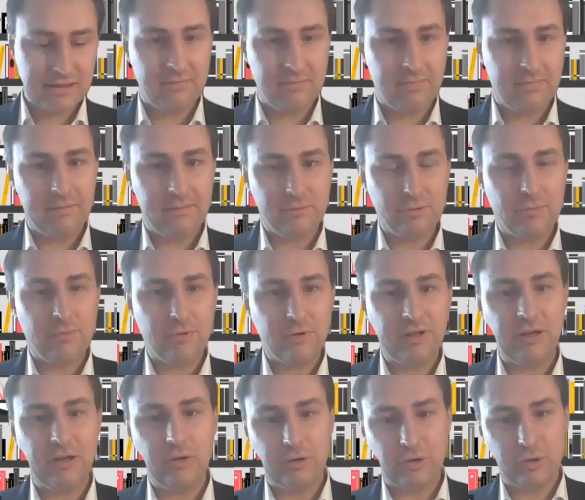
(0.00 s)
a
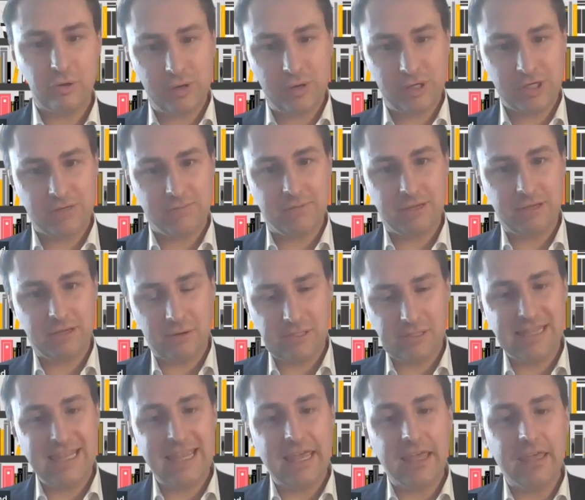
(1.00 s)
pretty good question, because
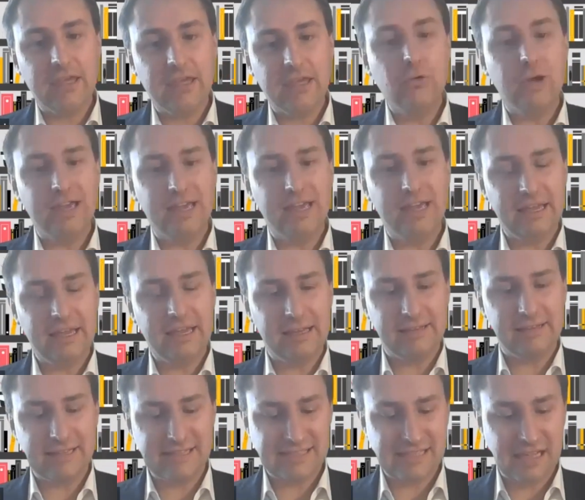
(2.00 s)
the EU AI
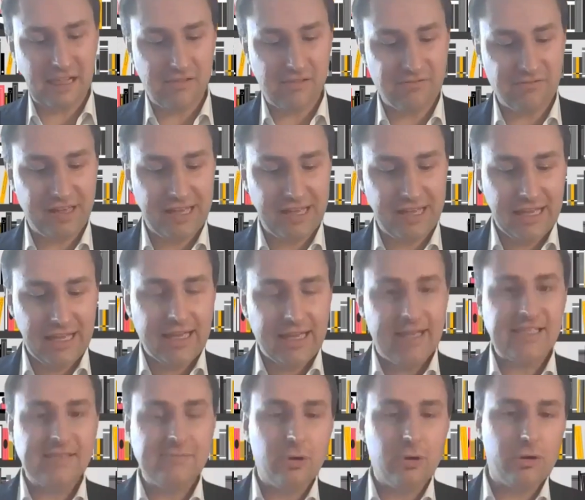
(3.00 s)
Act itself
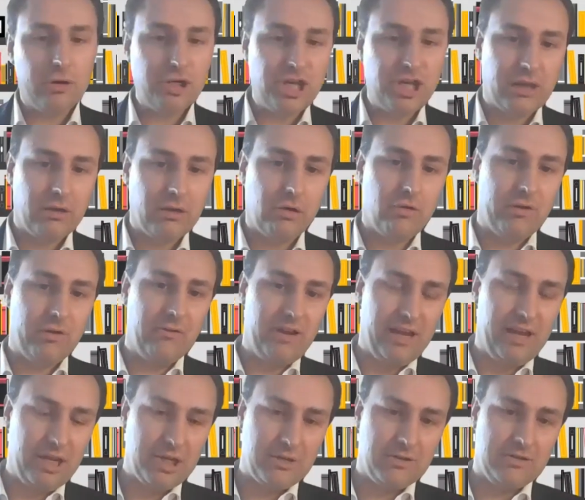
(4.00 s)
is more a general
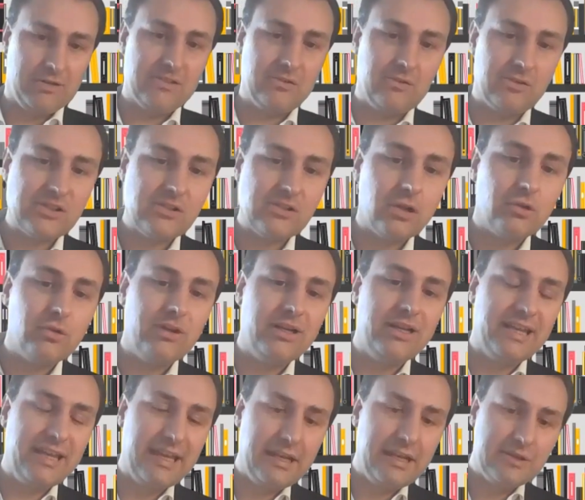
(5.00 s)
regulation. So it's not
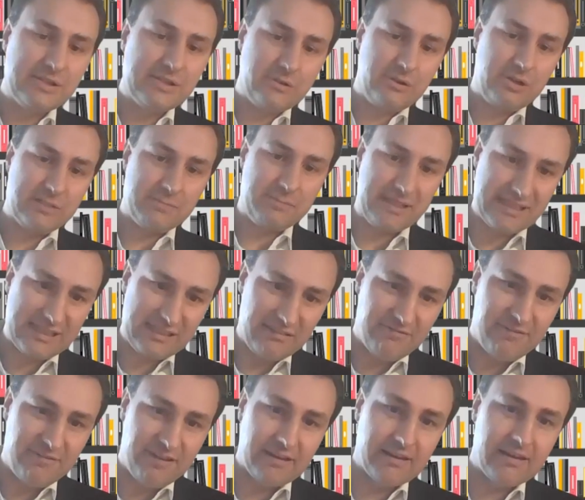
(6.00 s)
really industry
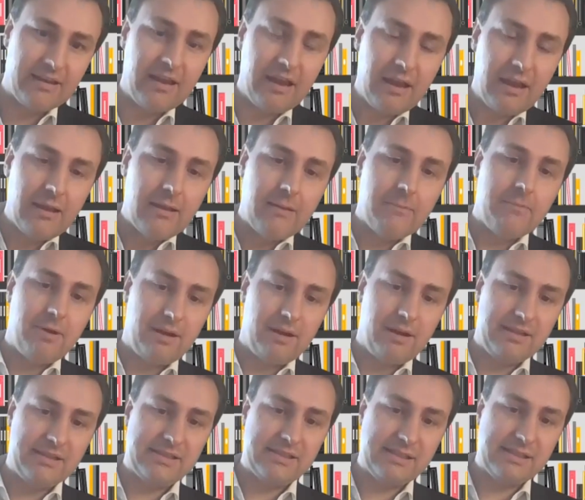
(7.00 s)
specific, but
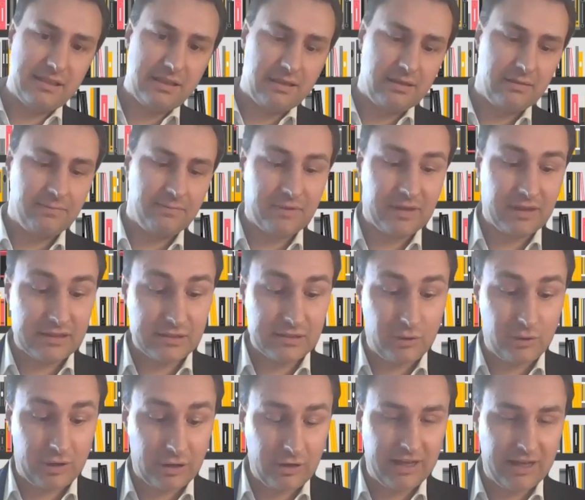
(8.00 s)
it's
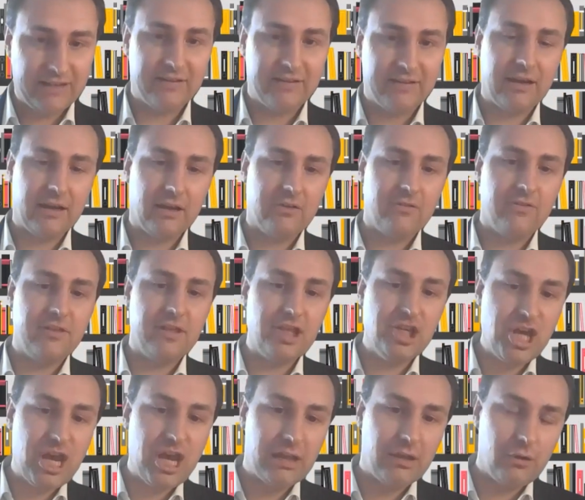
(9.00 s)
regulating kind of the
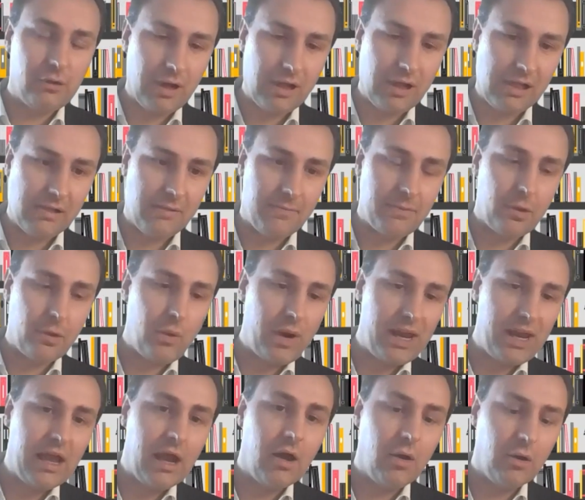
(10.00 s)
general
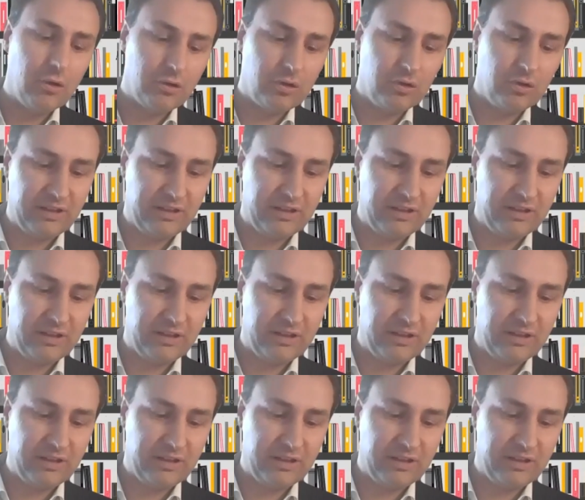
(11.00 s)
way how to